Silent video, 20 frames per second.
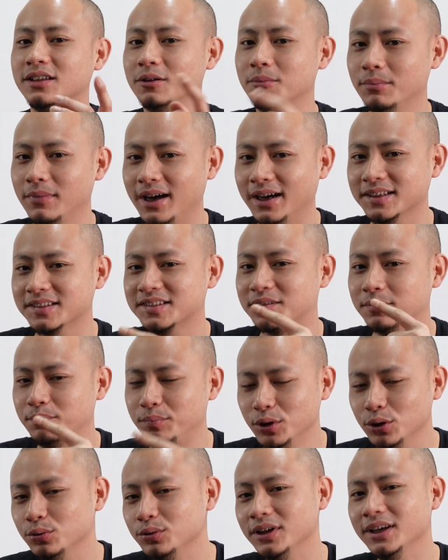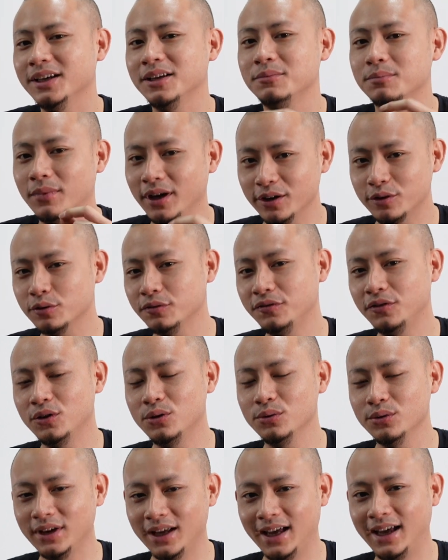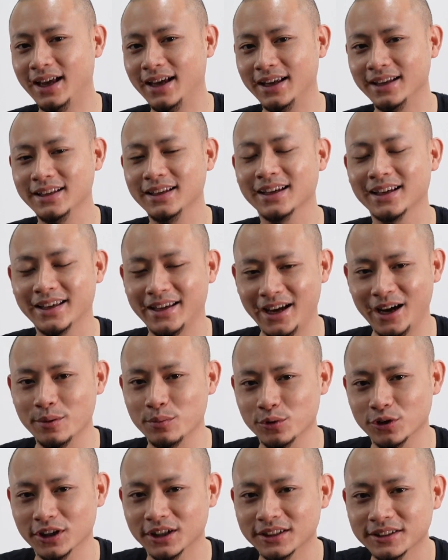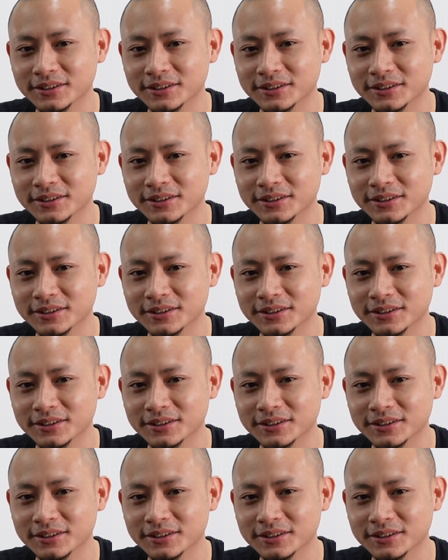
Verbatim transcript: the Mac's built-in microphone and camera.